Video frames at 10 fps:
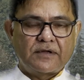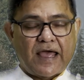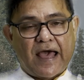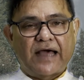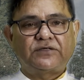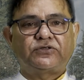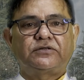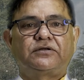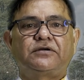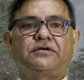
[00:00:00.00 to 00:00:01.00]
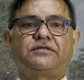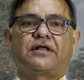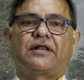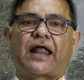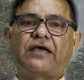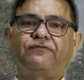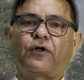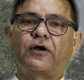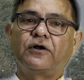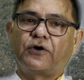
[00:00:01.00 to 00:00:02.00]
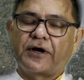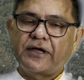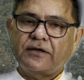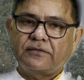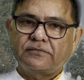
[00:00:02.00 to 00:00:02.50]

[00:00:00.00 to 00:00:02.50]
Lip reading: And the lifelong learning,